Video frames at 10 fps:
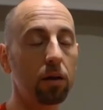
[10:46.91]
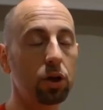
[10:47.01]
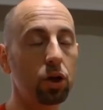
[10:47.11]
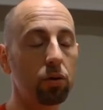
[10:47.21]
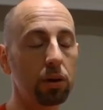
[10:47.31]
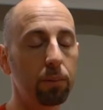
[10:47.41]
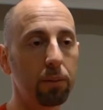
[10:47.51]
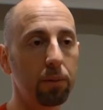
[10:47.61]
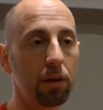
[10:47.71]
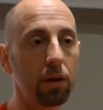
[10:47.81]
showing
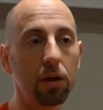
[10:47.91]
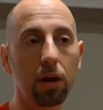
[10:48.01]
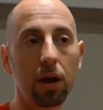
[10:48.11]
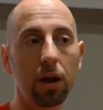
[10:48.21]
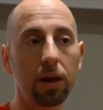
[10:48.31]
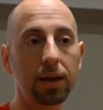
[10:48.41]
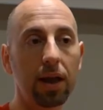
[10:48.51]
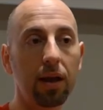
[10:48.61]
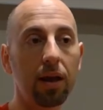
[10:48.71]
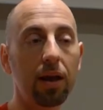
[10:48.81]
people here, is
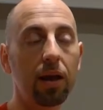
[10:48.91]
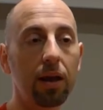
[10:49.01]
that